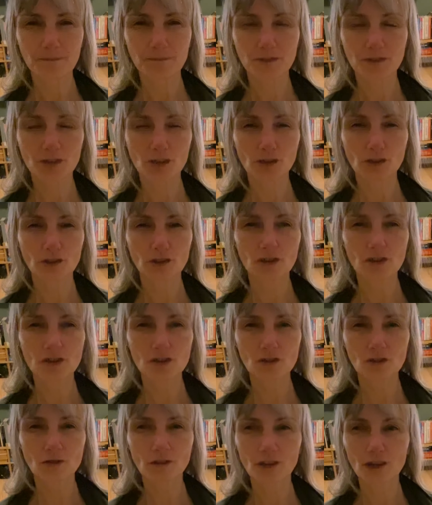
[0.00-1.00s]
So you can
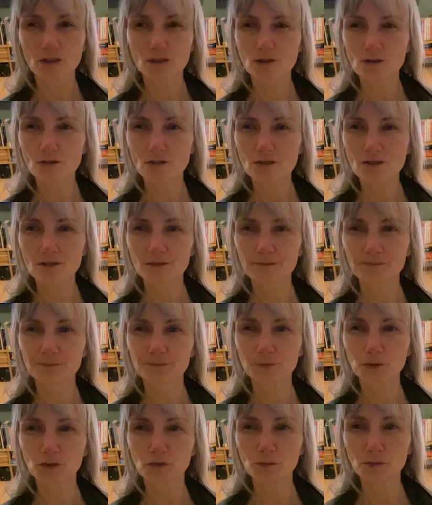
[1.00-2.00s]
do those
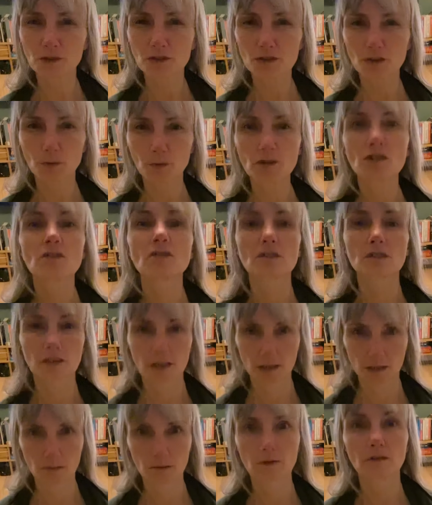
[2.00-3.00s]
movements that we just
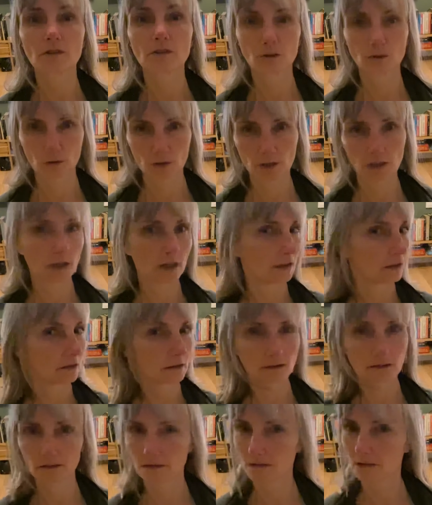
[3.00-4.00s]
did with the nodding
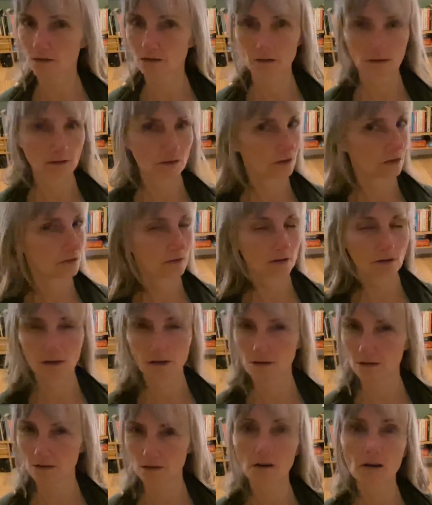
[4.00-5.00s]
and the side
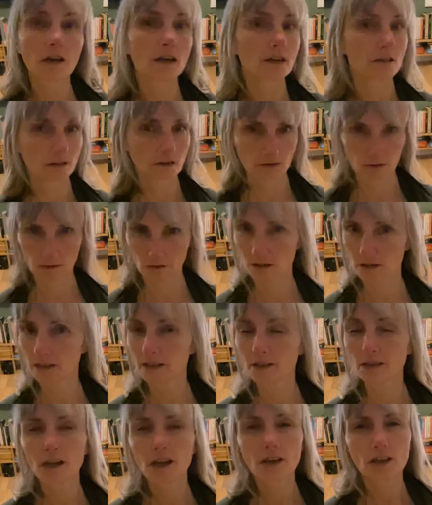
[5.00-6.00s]
to side and
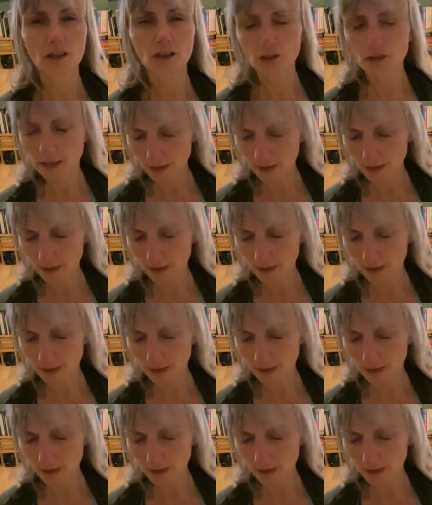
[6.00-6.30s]
circling. You don't